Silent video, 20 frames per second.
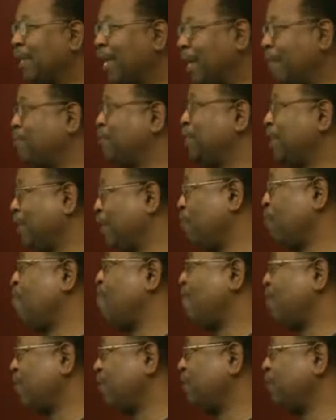Camp
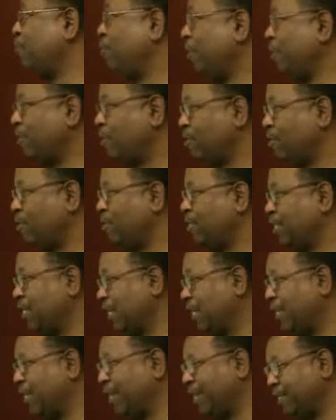Singing Waters Resource
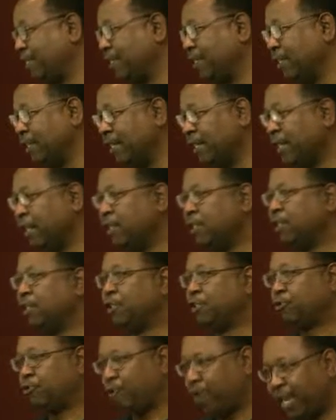Center, is to
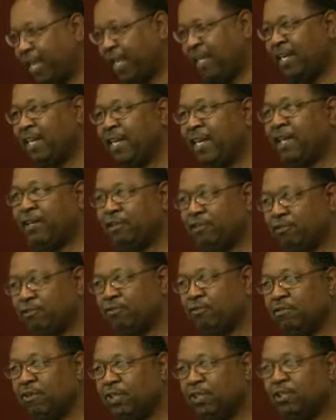train
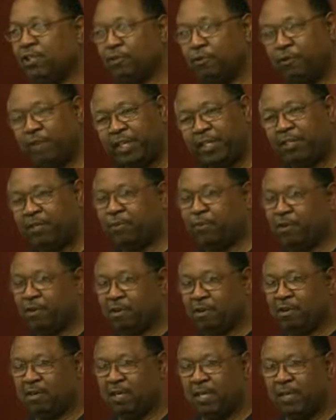leaders to reach the
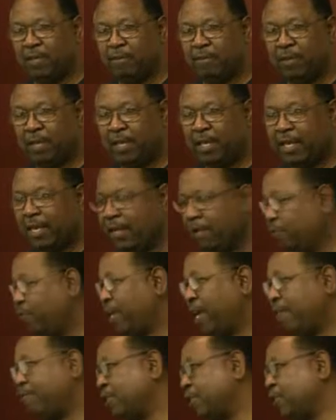world.
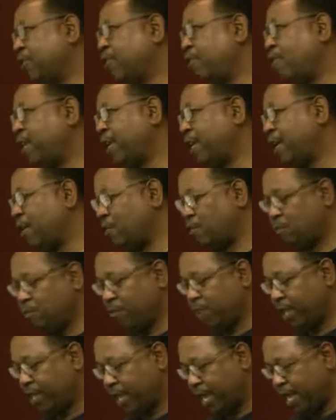And we have to start at
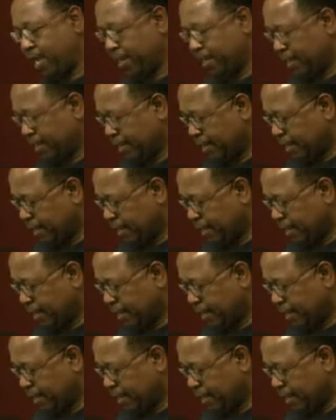home with that.